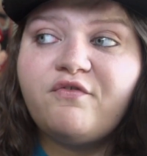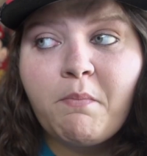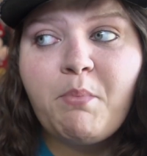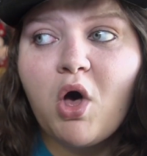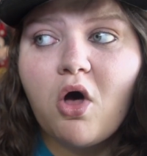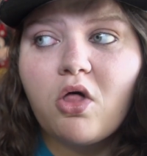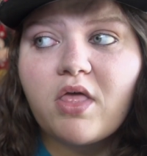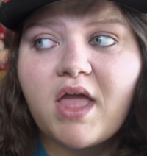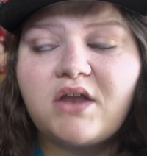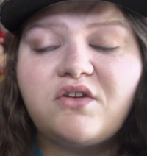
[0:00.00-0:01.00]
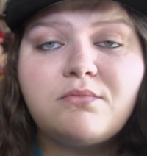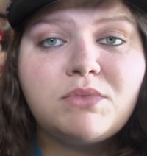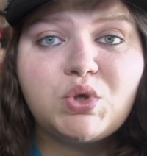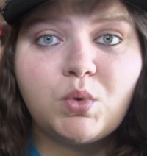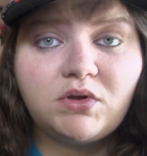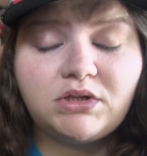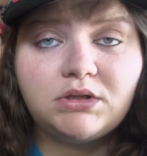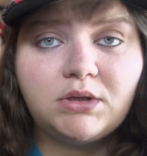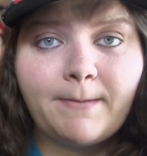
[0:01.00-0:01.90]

football and a mule.